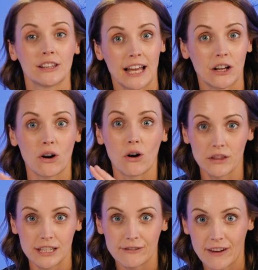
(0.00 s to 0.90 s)
Unlike
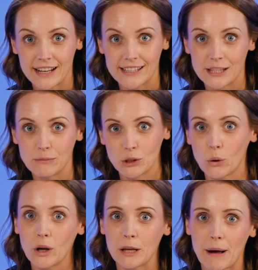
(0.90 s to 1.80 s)
other devices we're
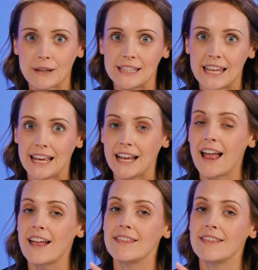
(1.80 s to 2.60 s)
talking about today,